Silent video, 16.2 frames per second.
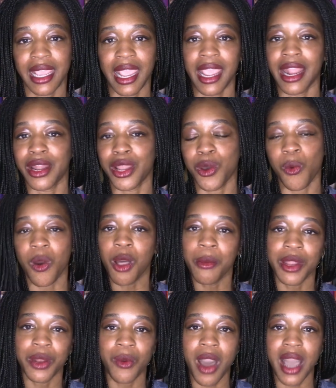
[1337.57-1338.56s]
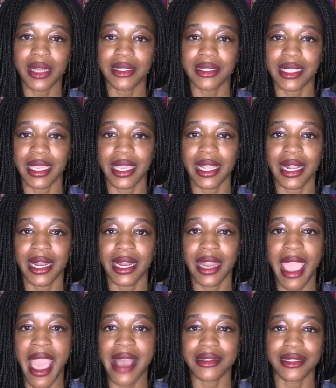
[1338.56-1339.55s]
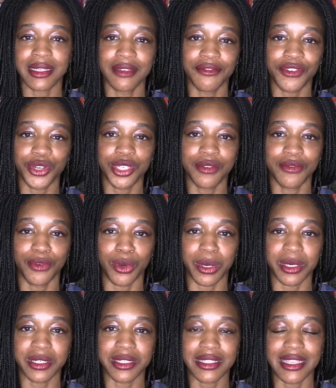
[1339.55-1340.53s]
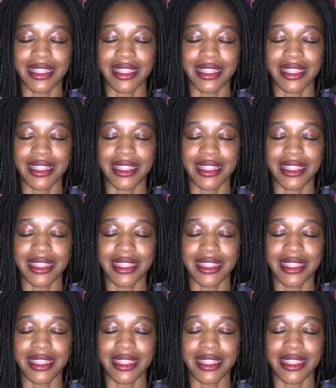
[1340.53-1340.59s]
and a woman walks in asking for a divorce,